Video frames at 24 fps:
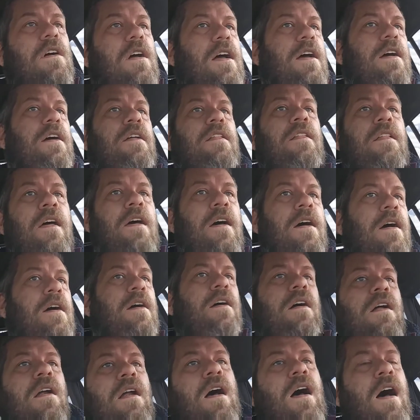and
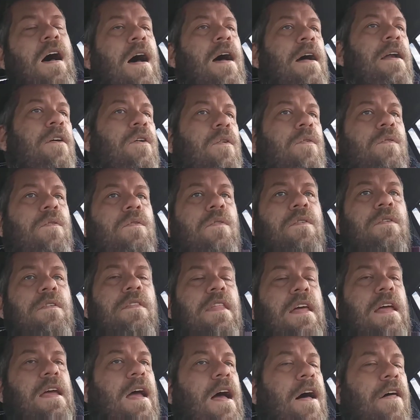then I don't
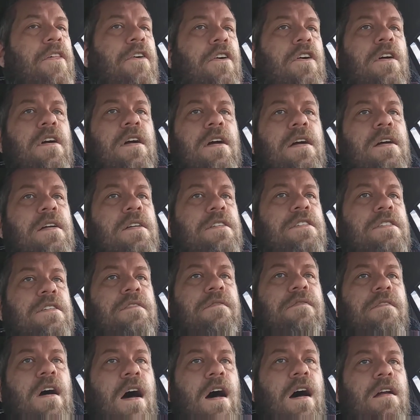the other end
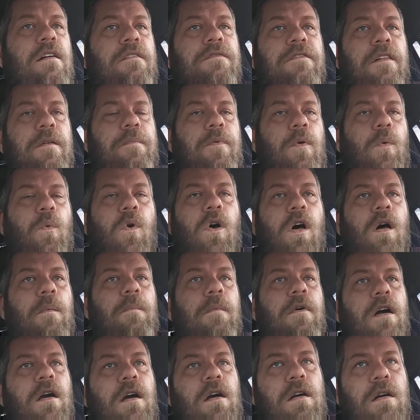you've got a flipping
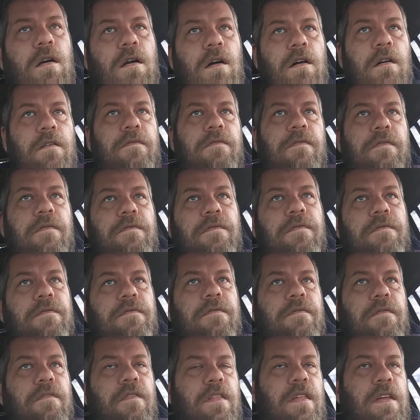Walmart
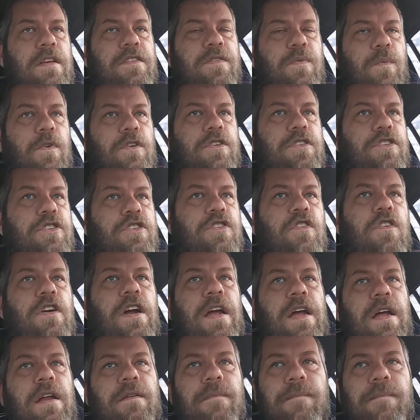of this one street